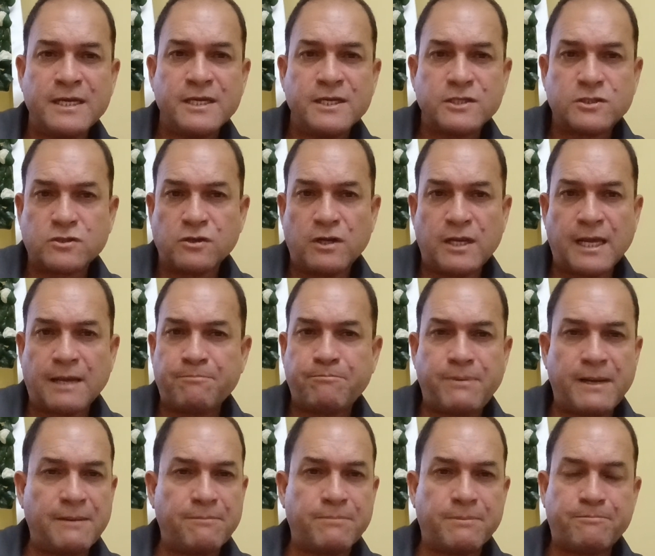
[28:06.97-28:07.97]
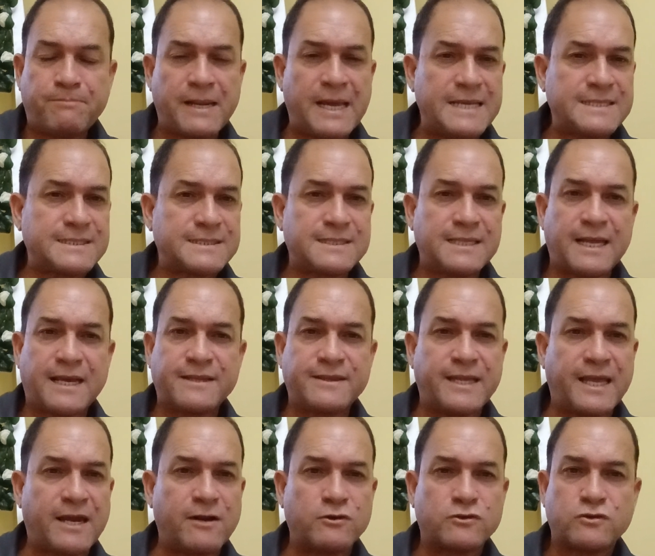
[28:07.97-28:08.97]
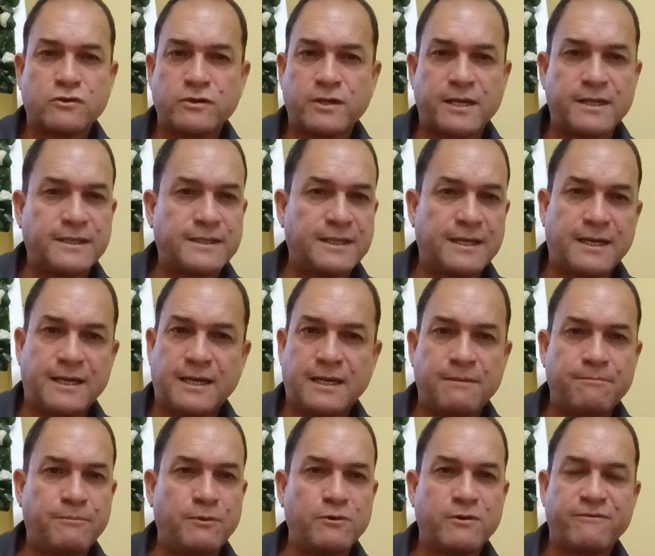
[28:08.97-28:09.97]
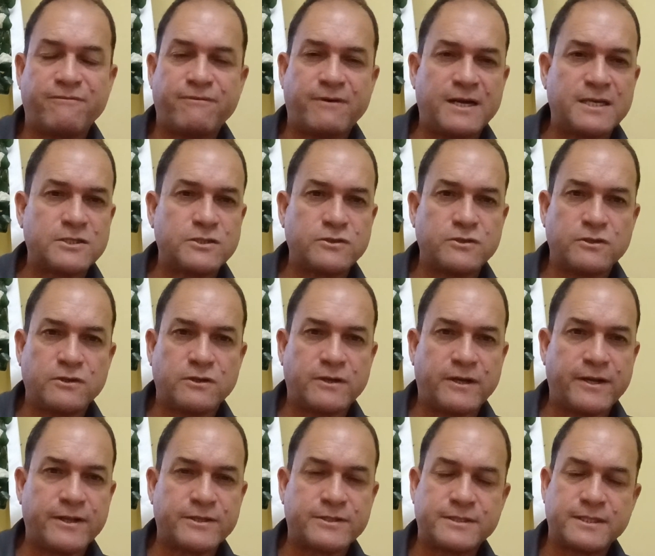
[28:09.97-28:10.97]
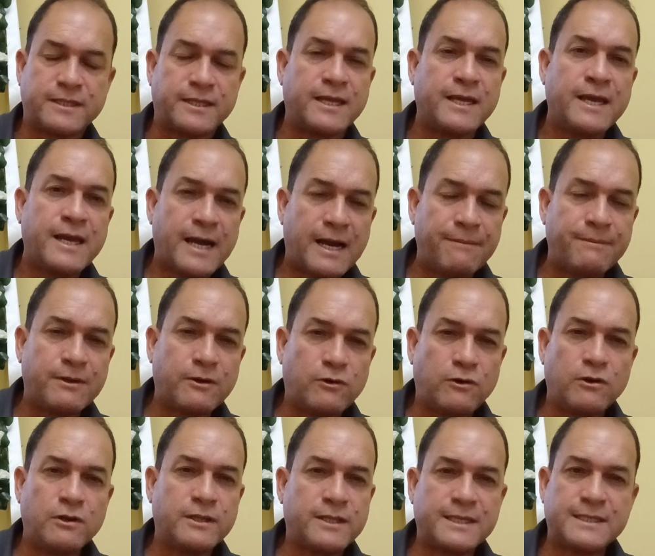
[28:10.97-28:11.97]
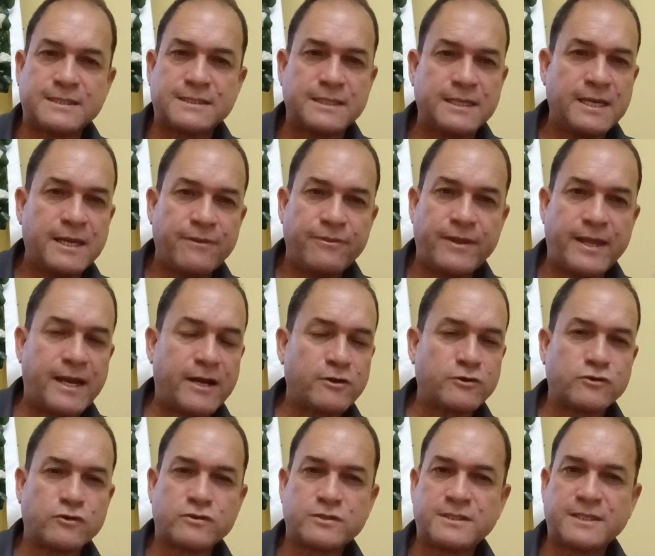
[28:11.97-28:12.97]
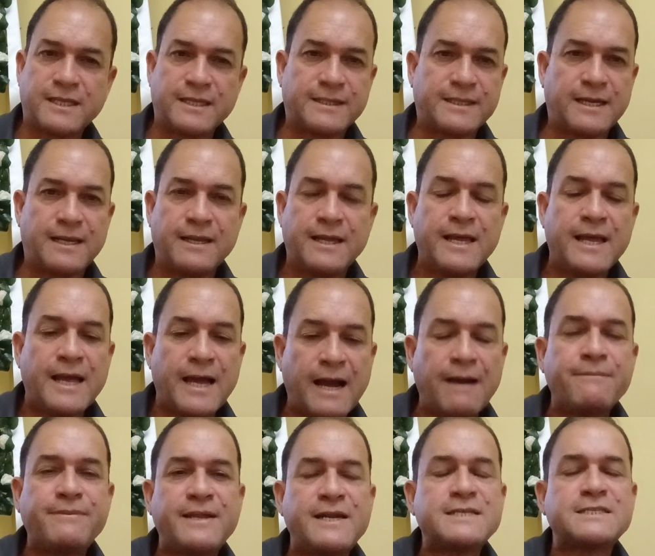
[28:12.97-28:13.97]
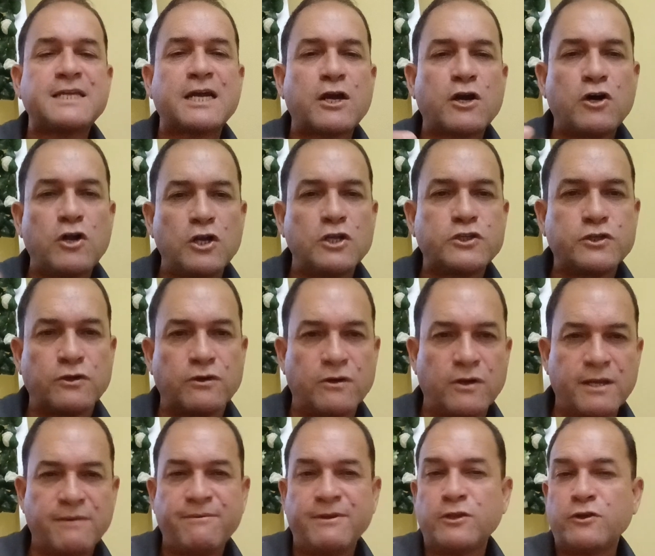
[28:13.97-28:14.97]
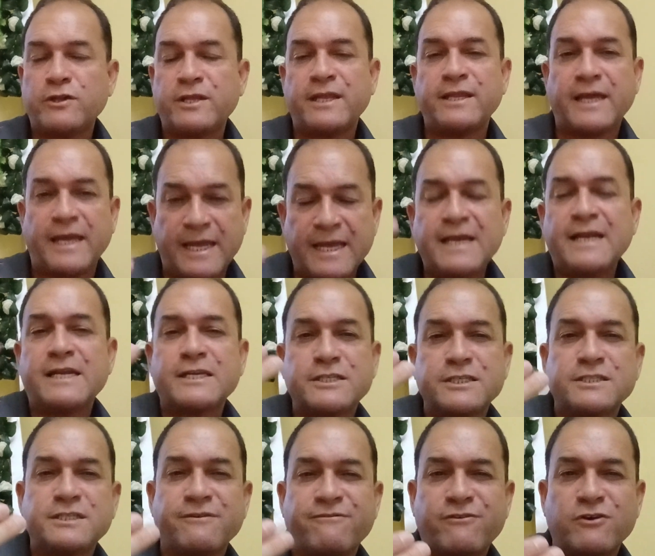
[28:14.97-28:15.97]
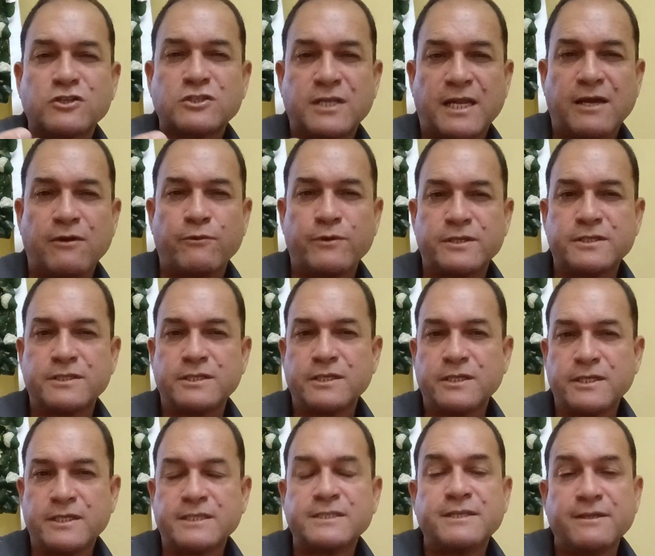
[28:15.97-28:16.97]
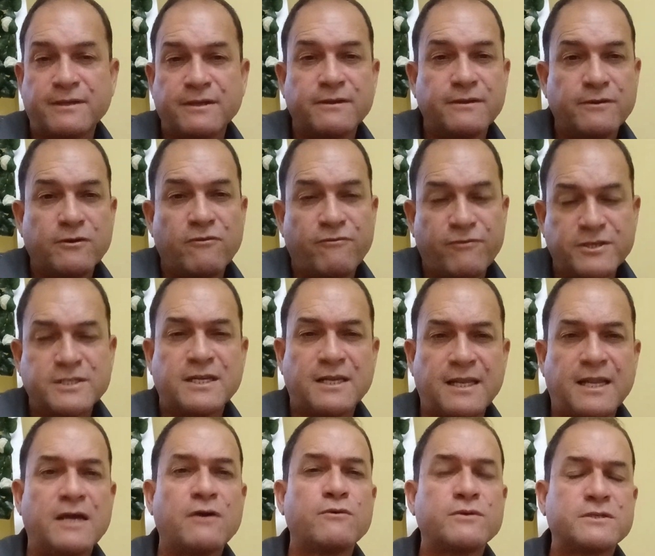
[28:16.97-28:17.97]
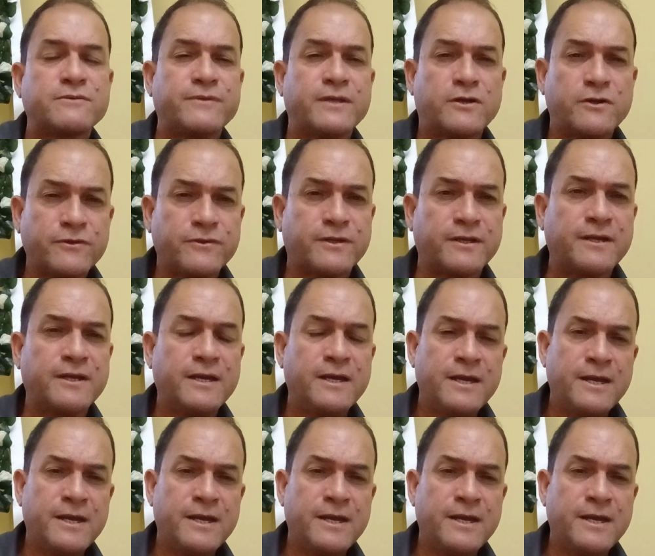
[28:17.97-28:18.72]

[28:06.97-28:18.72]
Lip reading: So like places like Negros Oriental, Bonifacio, Grand City, I mean, all these Negros Occidental, and there's a culture, even though that the English is the first language, is the official language of the country,